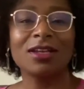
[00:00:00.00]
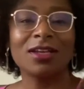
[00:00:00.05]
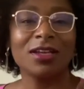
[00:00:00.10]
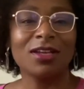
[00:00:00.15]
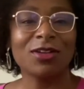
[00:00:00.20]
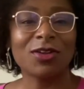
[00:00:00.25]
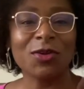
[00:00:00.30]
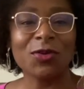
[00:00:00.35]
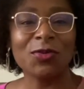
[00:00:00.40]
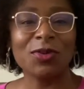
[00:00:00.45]

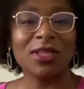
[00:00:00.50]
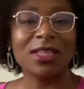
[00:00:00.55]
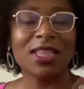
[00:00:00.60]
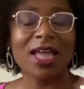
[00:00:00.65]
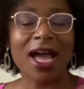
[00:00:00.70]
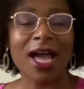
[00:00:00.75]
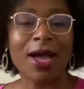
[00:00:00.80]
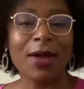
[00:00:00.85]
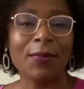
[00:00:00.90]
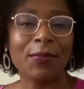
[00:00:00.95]
Not only
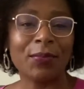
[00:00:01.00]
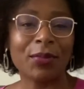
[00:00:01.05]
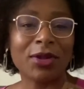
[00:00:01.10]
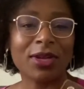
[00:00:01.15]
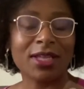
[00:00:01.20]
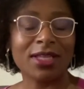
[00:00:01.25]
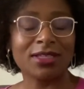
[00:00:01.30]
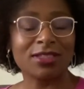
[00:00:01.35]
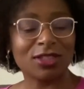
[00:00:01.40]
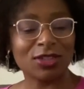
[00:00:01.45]
that, but
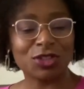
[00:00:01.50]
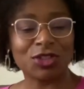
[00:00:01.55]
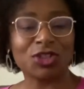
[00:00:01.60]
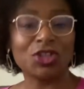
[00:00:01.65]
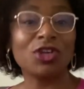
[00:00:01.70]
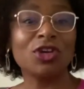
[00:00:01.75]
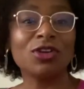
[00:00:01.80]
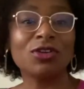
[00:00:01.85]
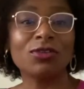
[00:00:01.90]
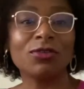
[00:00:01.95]
it's a
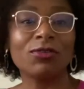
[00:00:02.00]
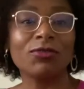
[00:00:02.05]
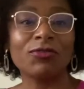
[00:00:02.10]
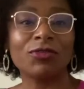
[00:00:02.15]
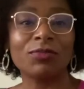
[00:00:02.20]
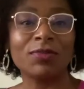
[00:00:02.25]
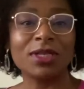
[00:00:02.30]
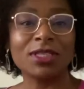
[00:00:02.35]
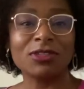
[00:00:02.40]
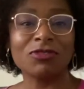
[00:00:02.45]
journal for
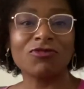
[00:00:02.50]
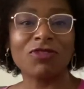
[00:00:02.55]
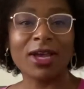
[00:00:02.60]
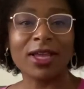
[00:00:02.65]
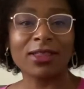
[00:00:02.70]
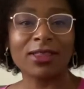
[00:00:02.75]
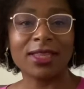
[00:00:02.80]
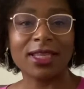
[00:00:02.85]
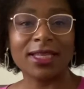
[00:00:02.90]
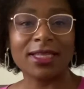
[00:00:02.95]
me to write
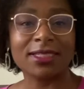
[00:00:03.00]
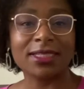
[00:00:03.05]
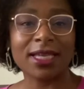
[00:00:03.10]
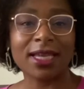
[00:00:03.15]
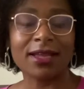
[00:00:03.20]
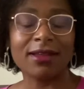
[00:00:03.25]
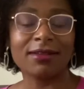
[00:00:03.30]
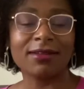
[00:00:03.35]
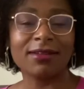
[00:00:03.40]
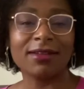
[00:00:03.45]
things
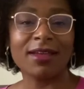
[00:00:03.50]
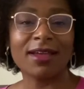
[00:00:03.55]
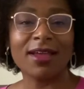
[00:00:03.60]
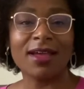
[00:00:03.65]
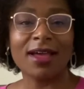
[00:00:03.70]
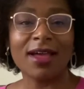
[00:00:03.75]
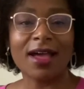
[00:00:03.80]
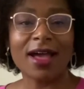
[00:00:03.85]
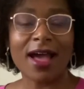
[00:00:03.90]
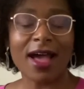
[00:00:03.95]
in.
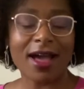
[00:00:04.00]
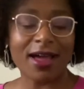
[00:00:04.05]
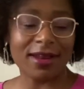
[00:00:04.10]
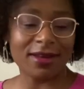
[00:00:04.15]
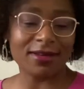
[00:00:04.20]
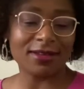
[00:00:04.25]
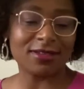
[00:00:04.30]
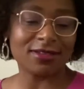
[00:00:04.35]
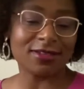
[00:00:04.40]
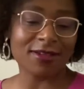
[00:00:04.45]

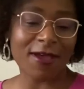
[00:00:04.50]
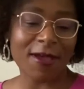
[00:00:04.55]
And